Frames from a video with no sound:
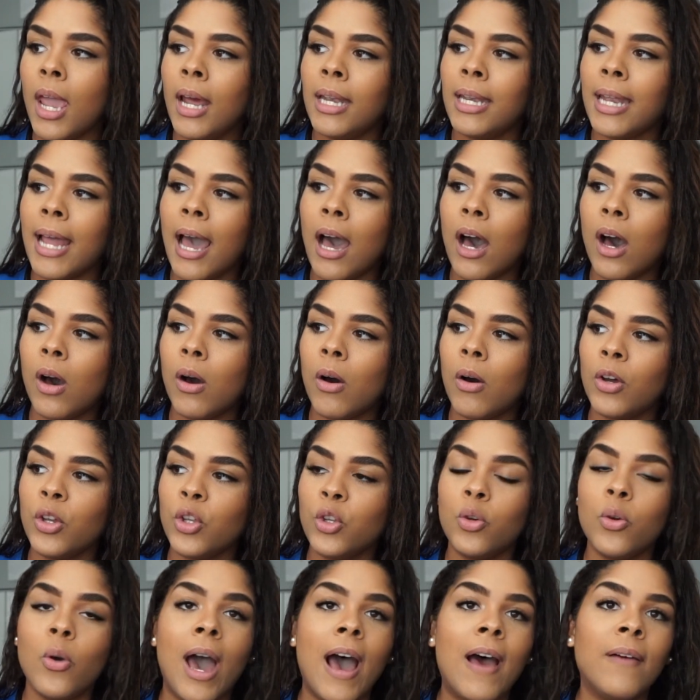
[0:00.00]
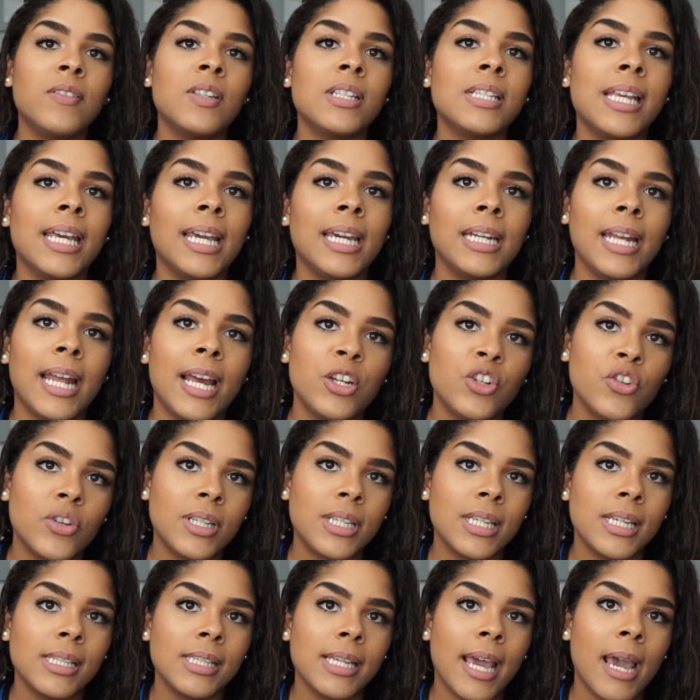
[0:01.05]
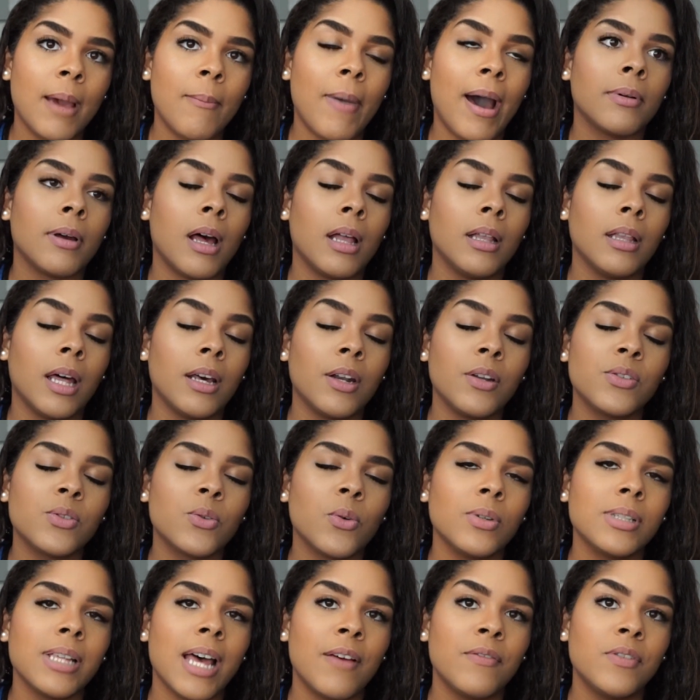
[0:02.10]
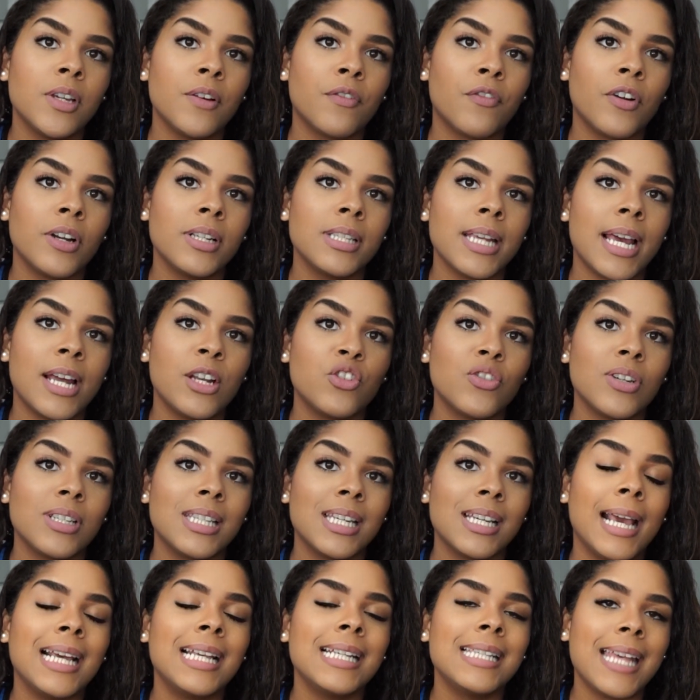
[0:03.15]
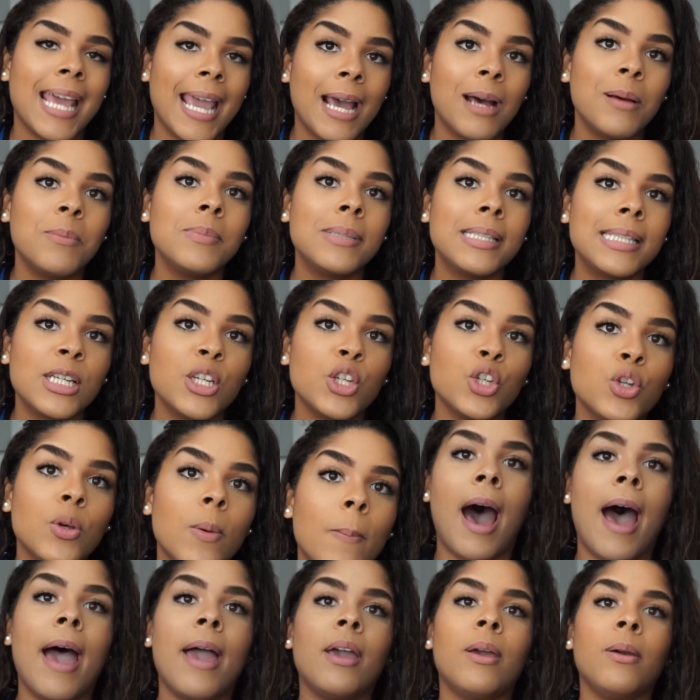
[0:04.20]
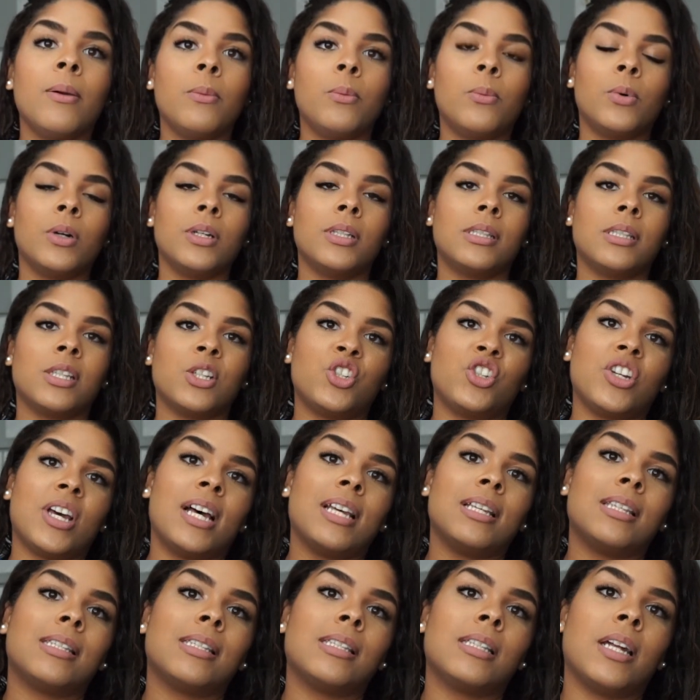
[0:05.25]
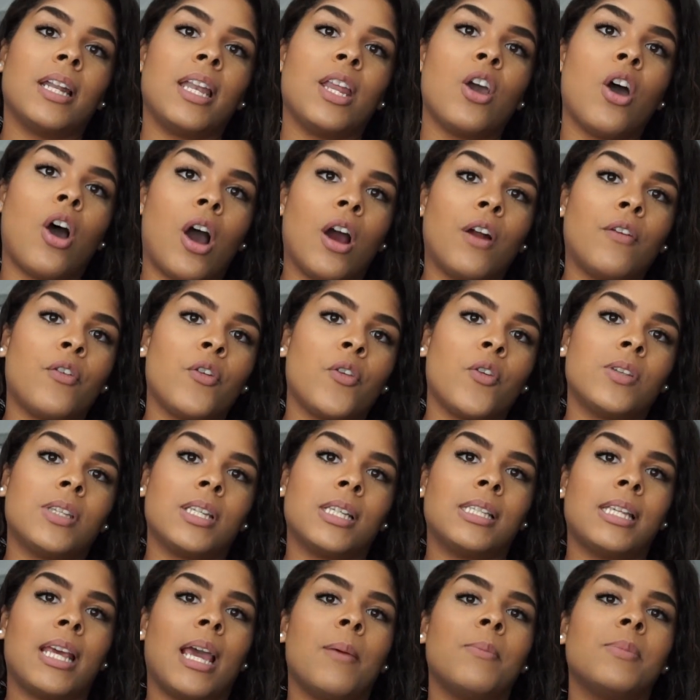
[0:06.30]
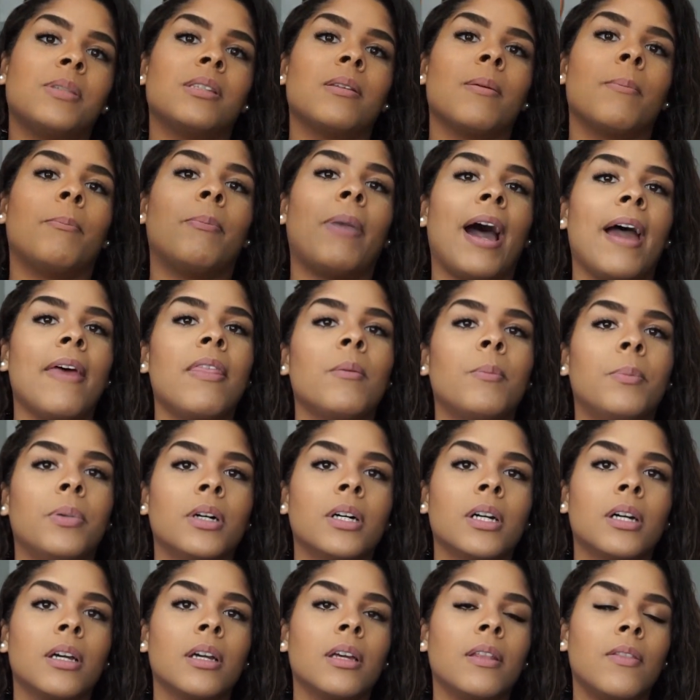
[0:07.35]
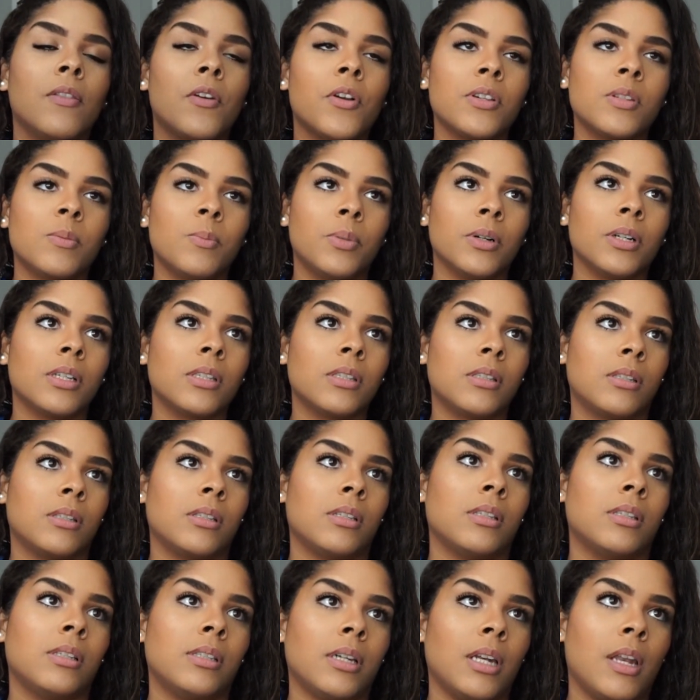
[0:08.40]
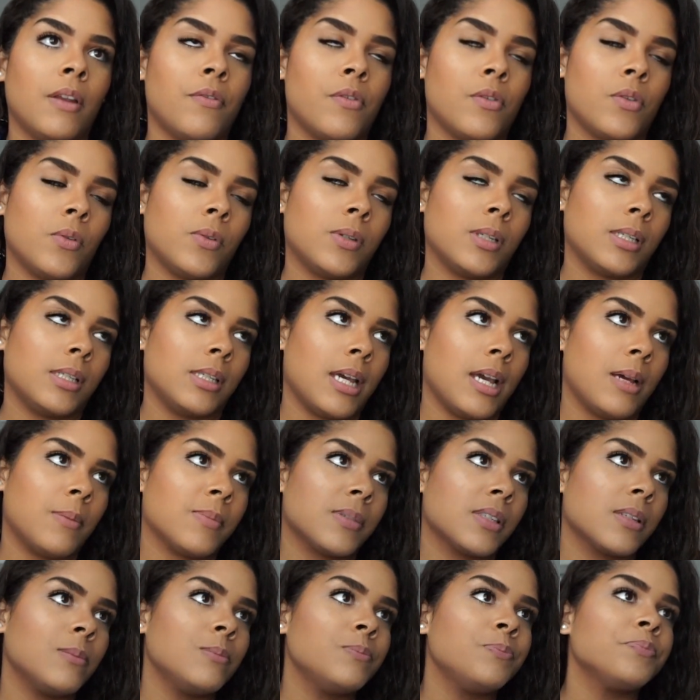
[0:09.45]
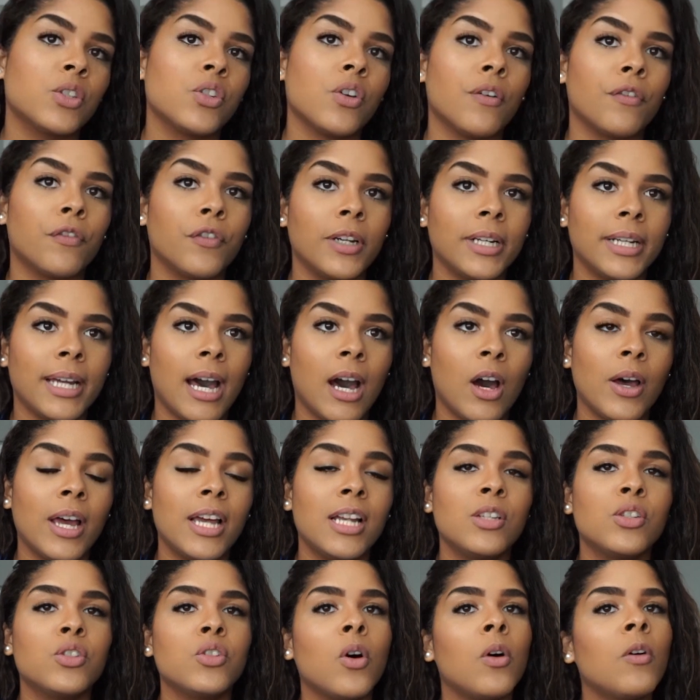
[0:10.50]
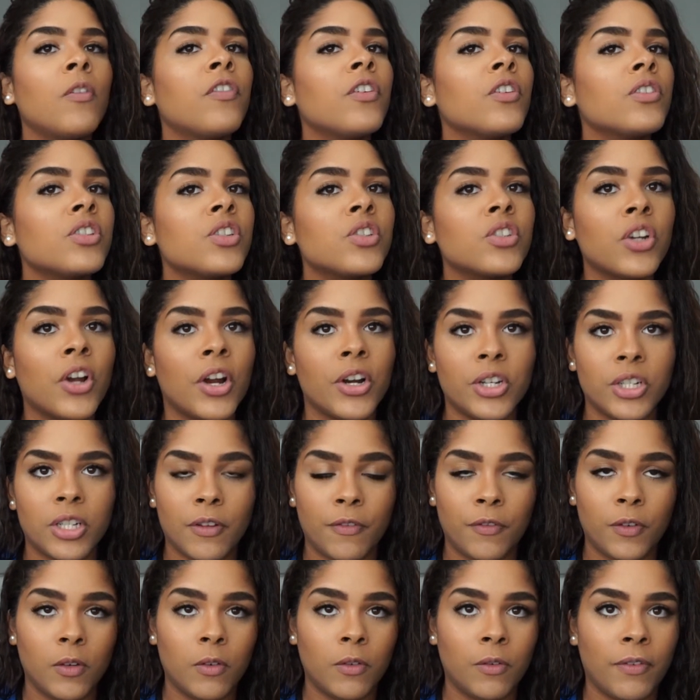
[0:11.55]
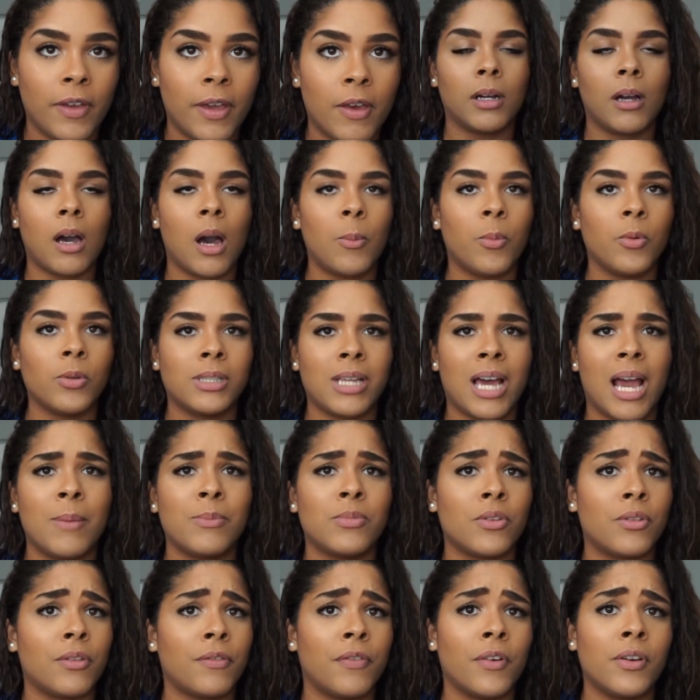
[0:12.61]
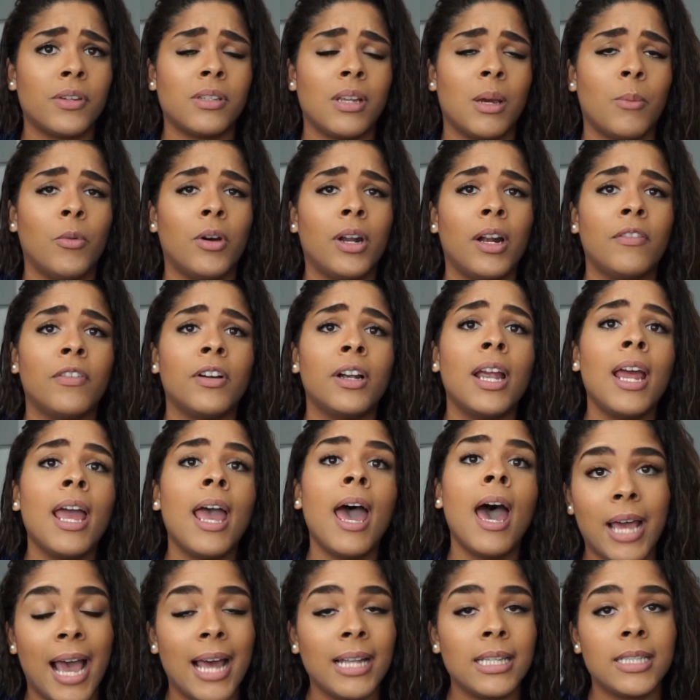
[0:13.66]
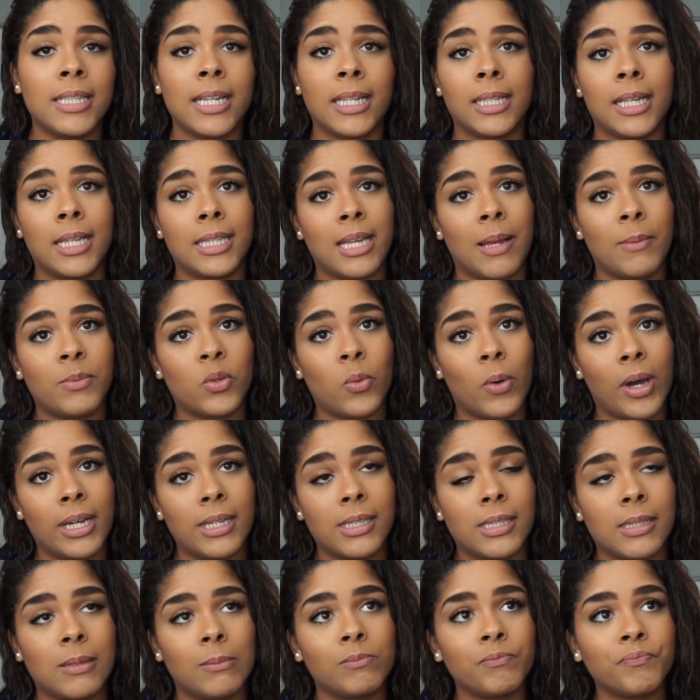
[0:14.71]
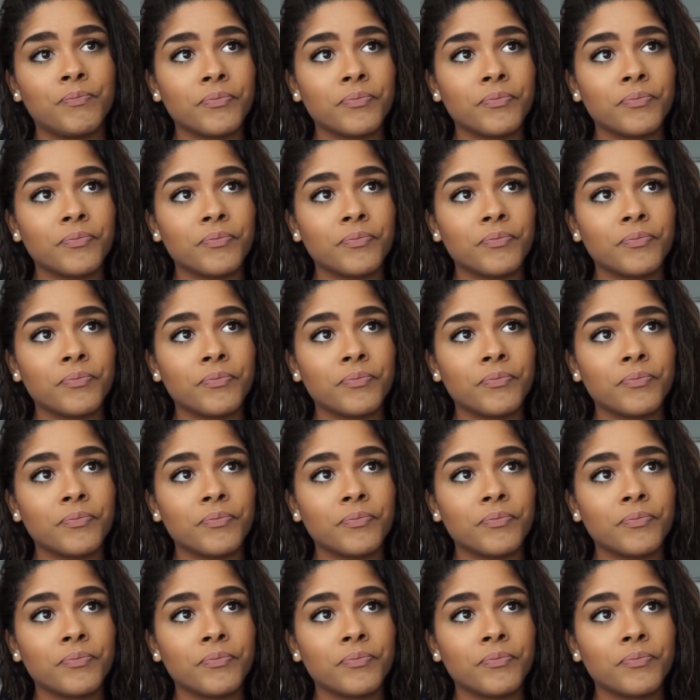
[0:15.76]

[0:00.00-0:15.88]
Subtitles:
Now, you have to take an entrance exam. A lot of schools have different entrance exams. I would suggest study hard for those exams. Buy the book. There's books to study for those exams. Don't freak out, and don't feel discouraged if you fail a couple times or the first time, whatever. I had to take the exam twice.